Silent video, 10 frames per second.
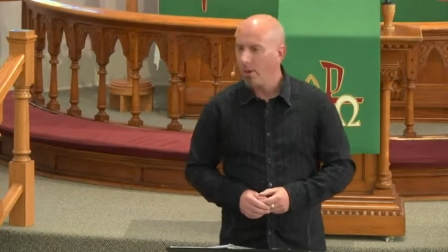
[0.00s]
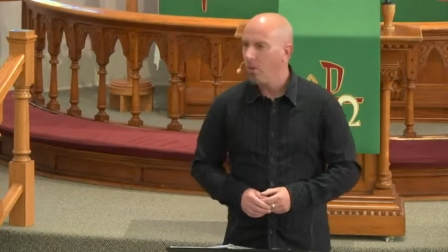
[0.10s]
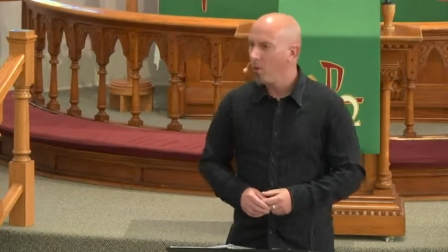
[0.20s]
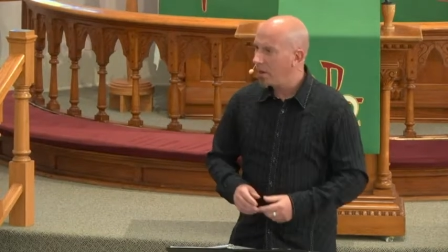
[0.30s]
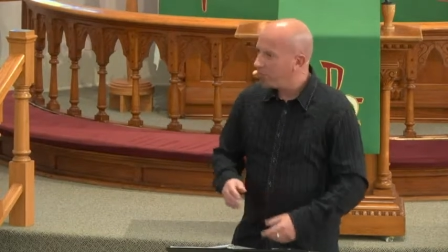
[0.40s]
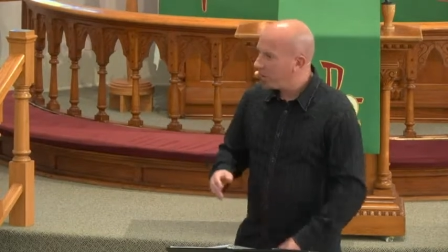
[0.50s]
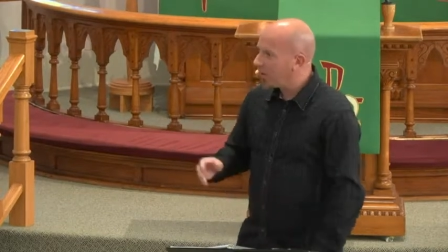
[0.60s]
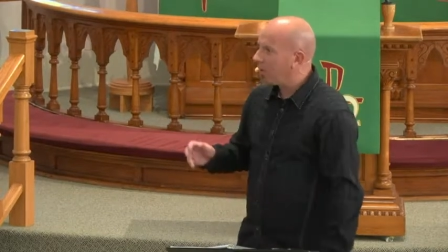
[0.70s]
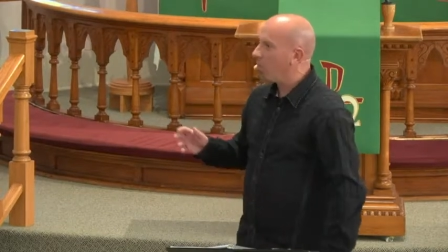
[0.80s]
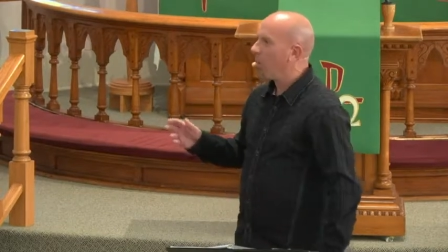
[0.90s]
What if we
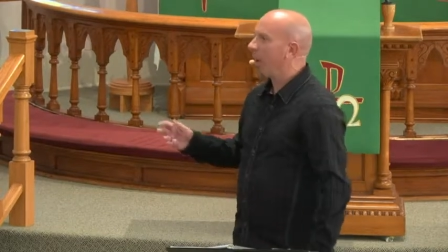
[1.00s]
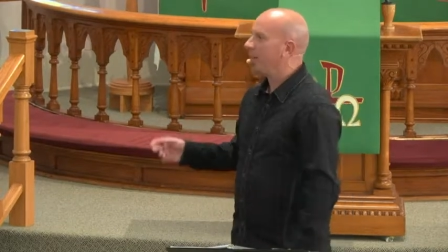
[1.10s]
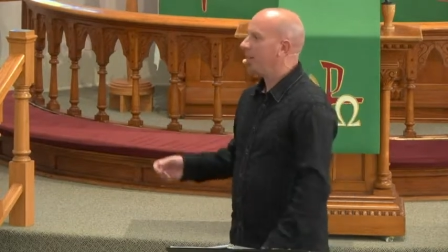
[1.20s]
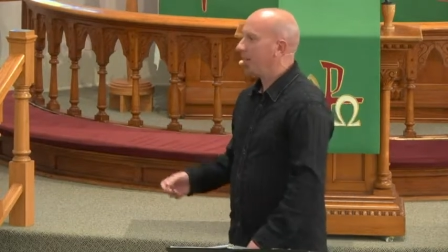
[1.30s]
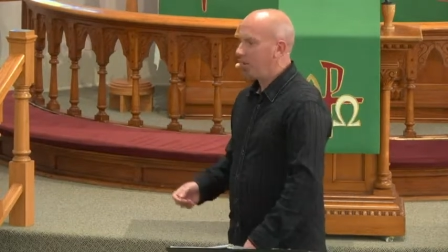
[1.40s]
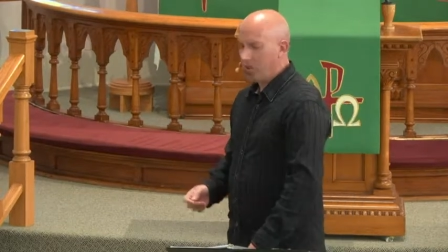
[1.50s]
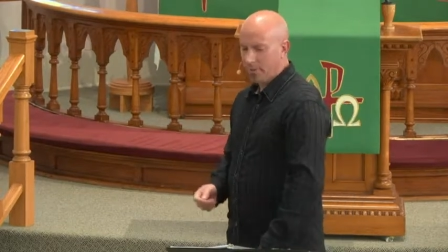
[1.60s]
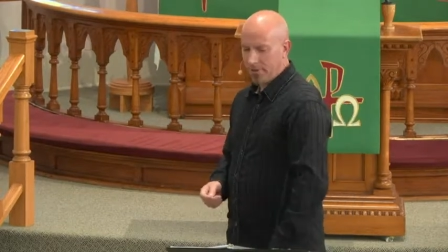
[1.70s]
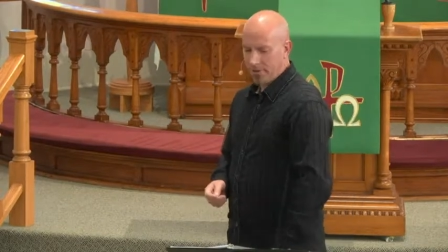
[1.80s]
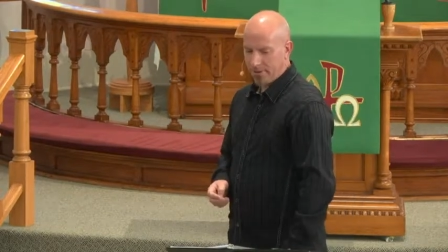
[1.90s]
could go back to Egypt?